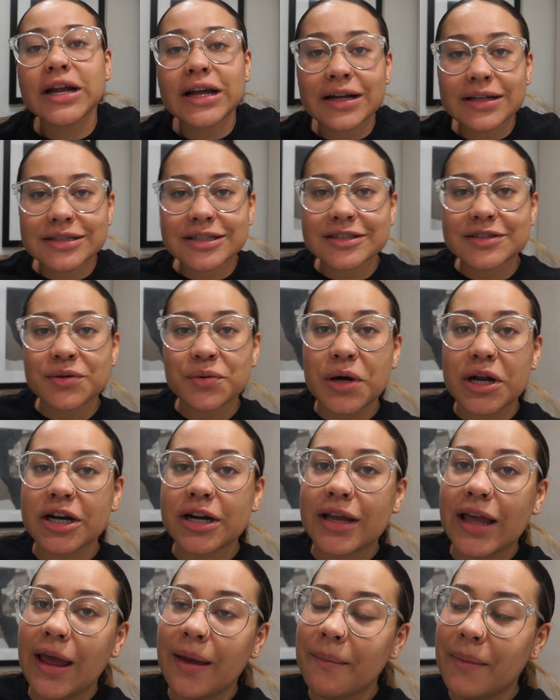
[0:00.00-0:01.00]
ounces of water
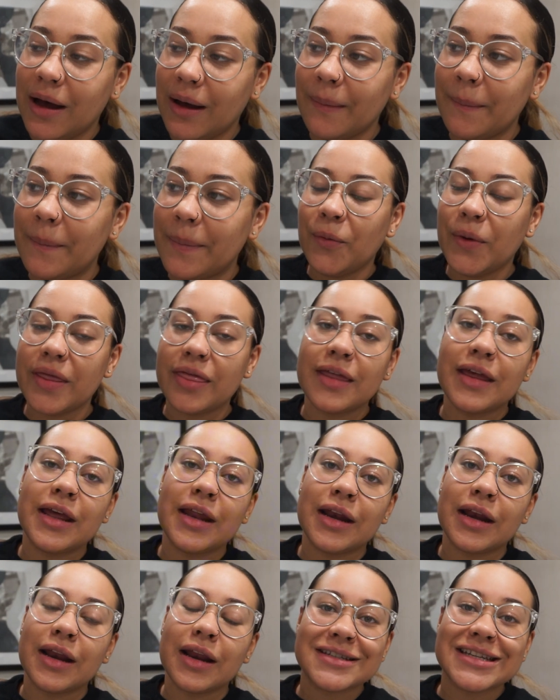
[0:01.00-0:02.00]
came up
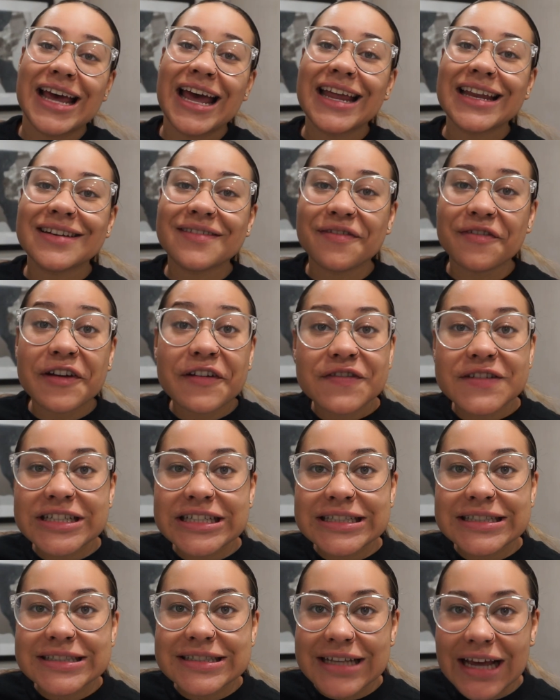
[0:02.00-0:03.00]
within
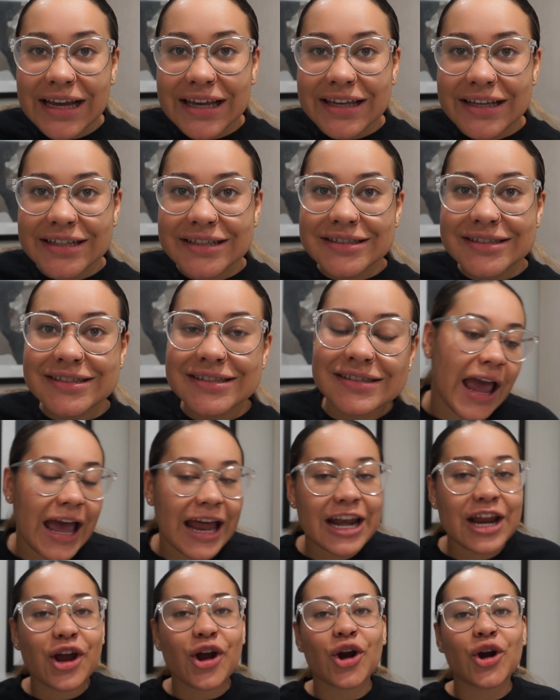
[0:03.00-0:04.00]
10-15 seconds
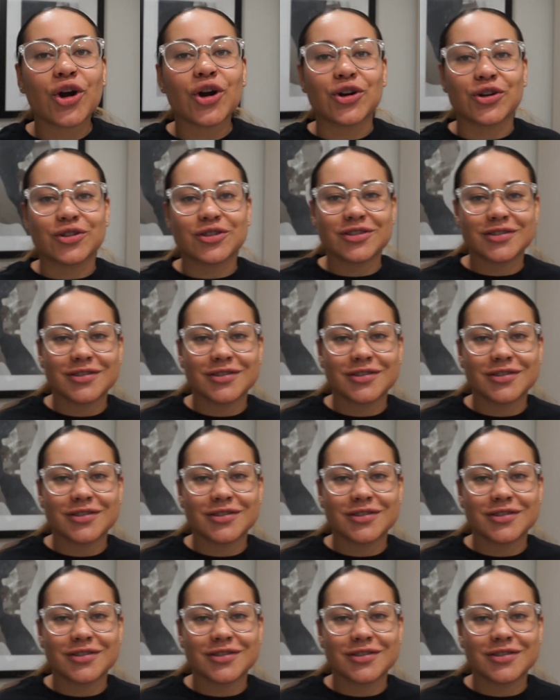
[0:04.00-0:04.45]
and it hurt